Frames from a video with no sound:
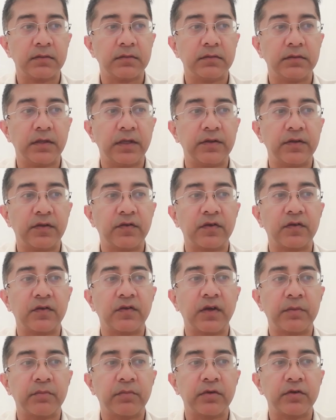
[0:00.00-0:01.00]
In this
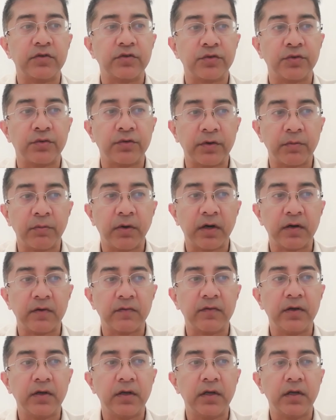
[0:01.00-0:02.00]
example shown above,
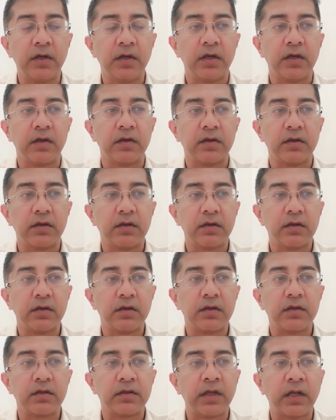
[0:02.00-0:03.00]

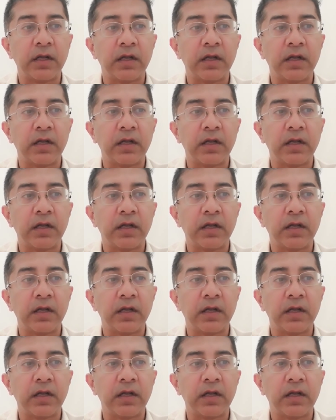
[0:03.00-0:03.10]
the